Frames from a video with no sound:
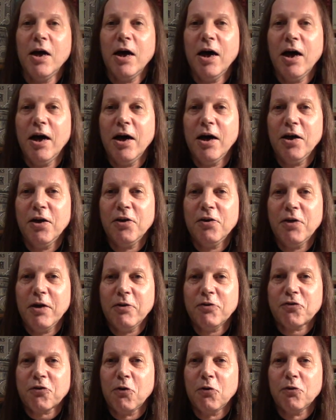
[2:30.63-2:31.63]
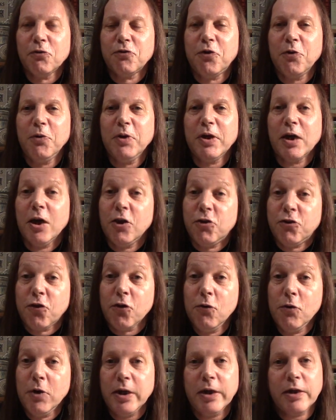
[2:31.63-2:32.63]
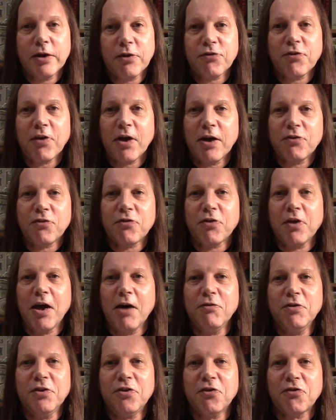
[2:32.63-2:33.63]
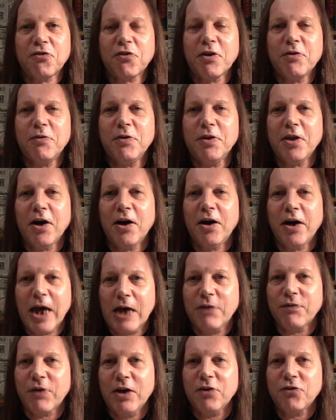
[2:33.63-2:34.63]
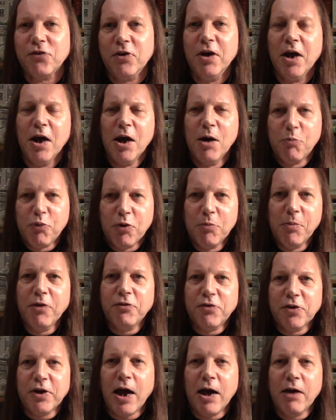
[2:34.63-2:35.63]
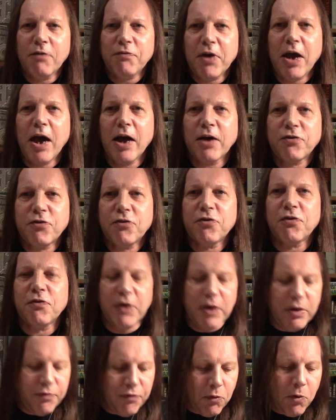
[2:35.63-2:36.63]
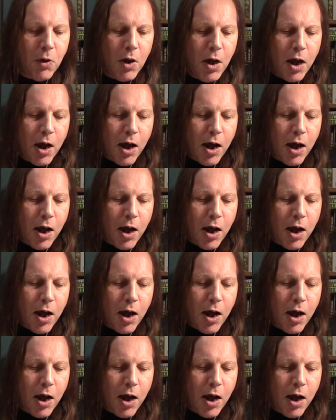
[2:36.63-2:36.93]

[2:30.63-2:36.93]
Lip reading: It's called doing a Thule, because that's the only distillery that I have actually promoted out of the Axis of Evil,